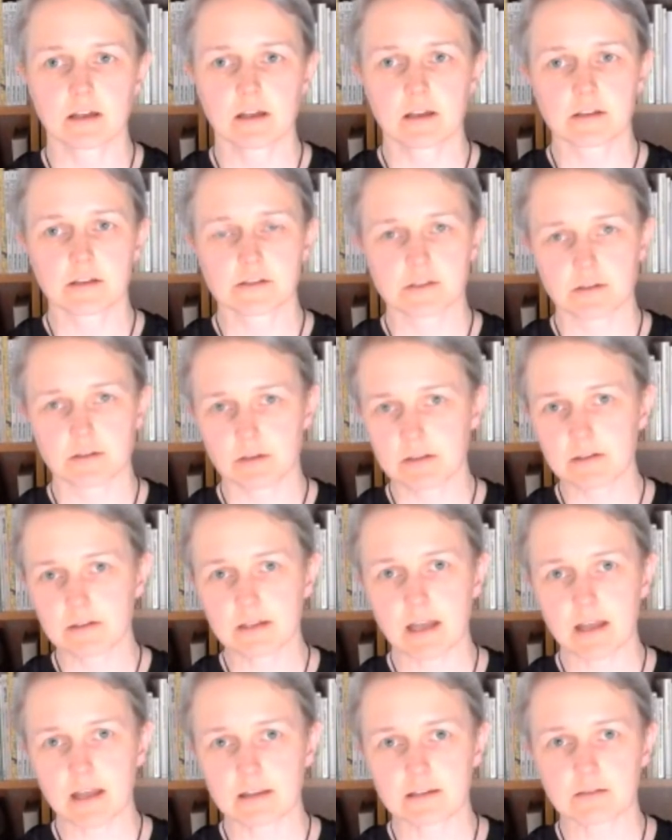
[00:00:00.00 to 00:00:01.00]
So in the
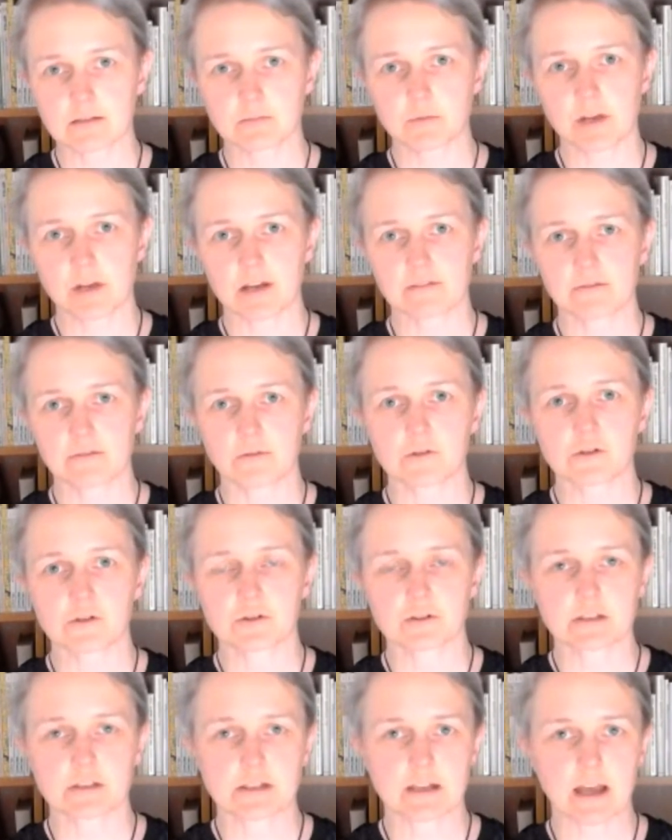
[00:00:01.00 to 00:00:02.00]
end, we
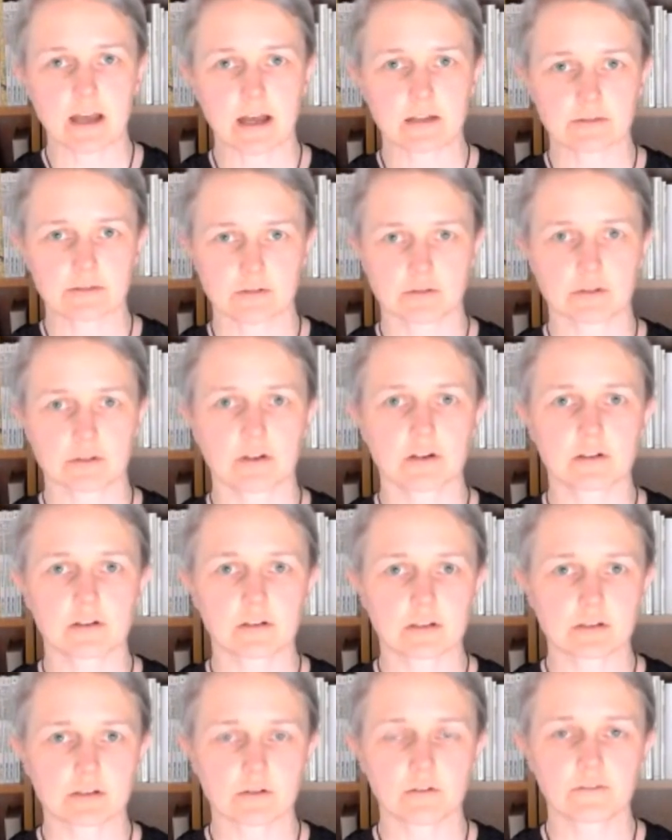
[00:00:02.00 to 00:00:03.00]
unfortunately had to turn
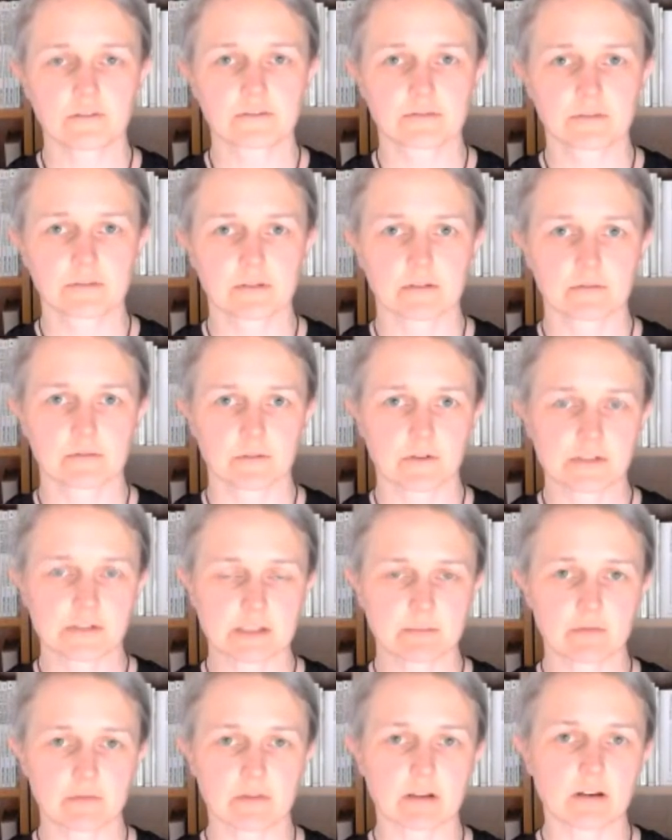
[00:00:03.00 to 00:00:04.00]
it off for some
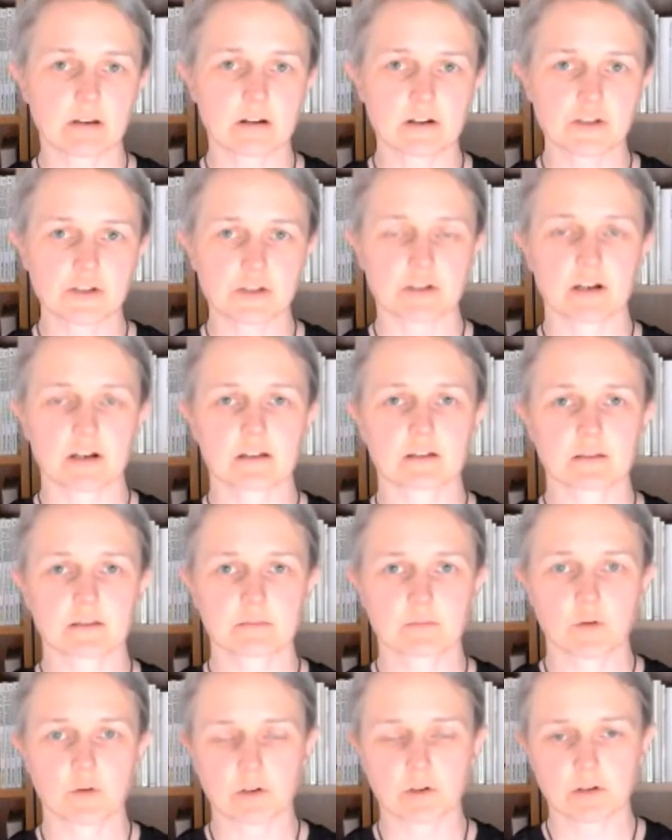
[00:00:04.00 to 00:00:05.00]
of the larger and
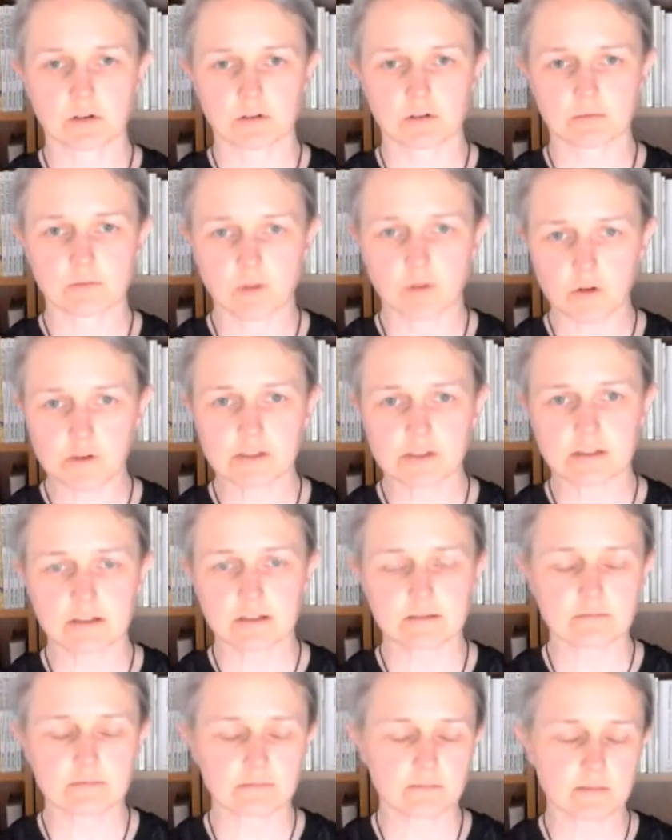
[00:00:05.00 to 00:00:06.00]
more
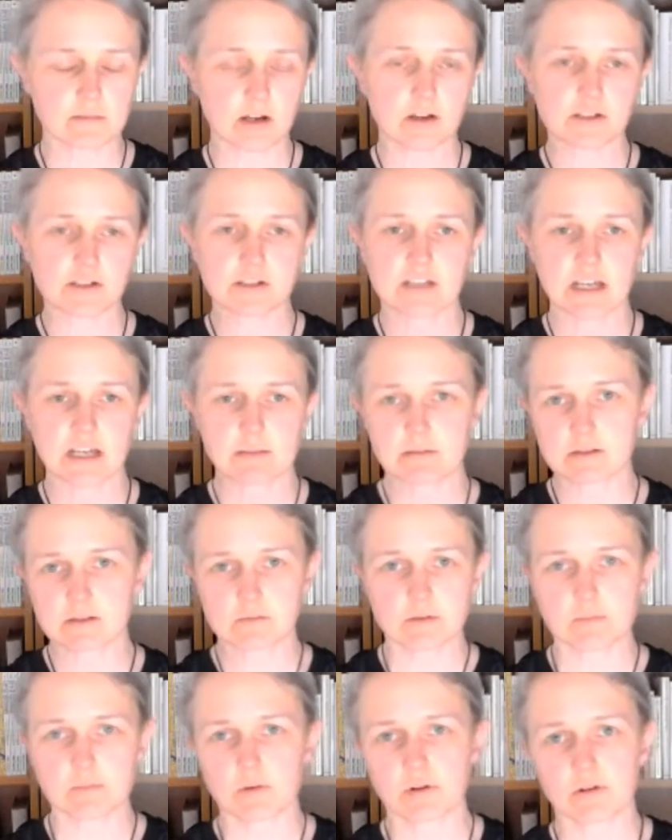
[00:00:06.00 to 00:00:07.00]
larger tables with
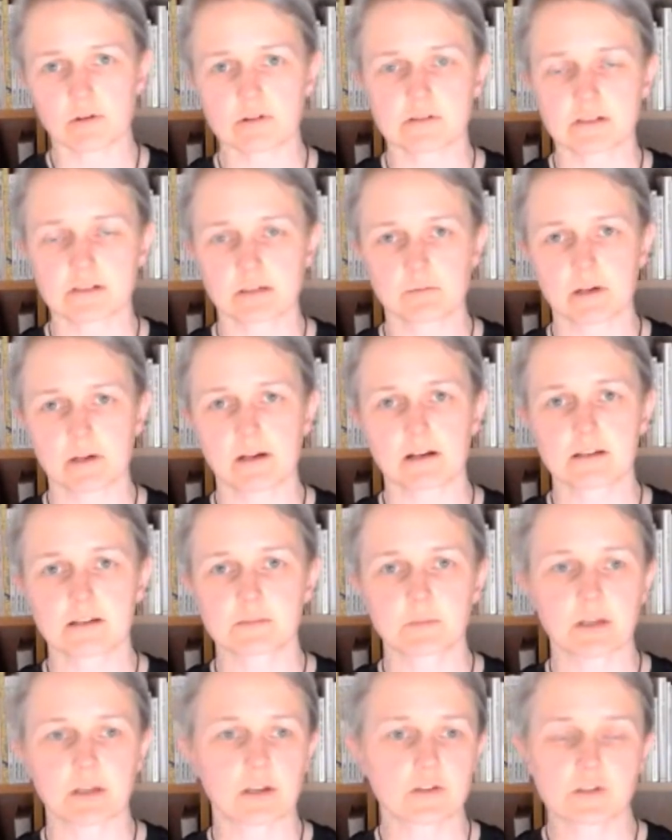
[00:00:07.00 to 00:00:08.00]
more costly queries,
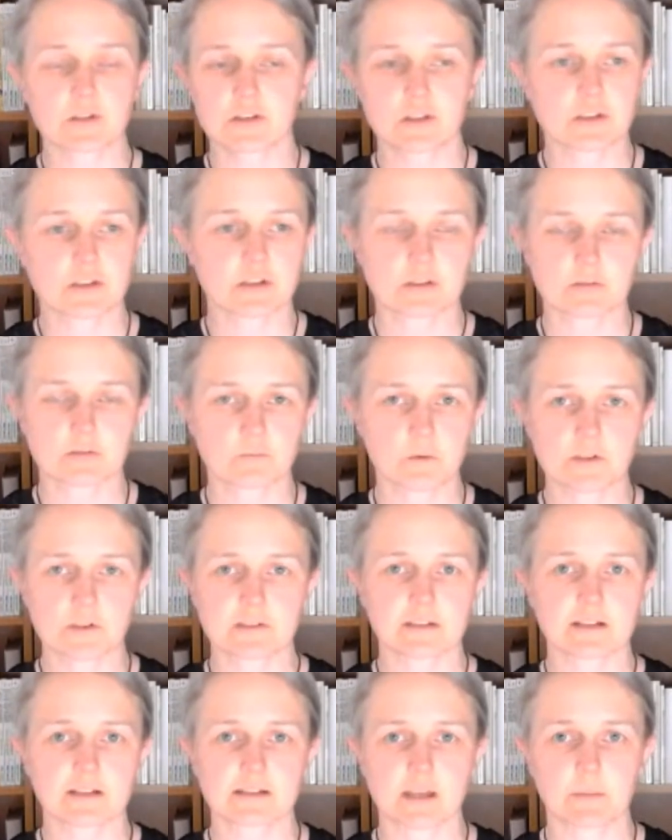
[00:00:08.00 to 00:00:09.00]
because it just wasn't
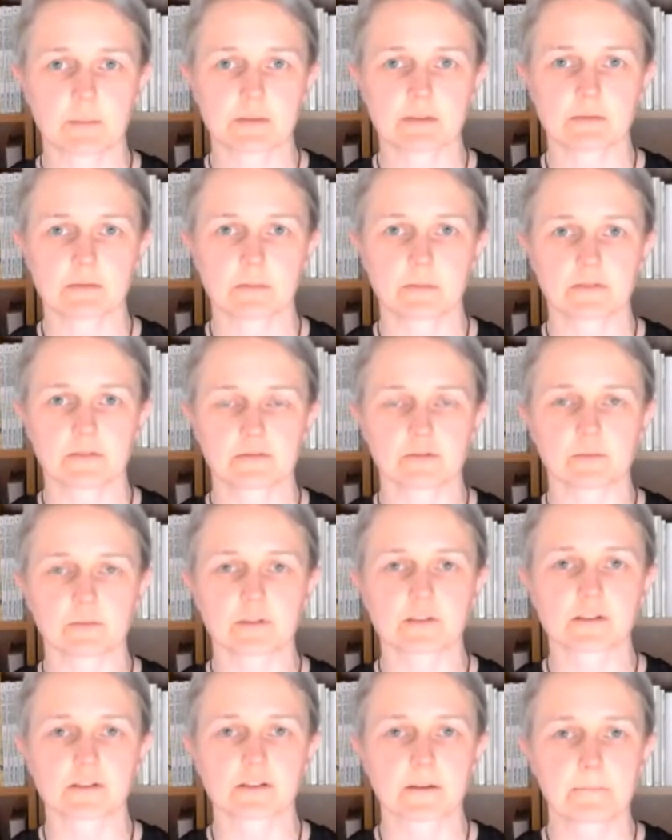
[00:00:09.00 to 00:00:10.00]
acceptable performance.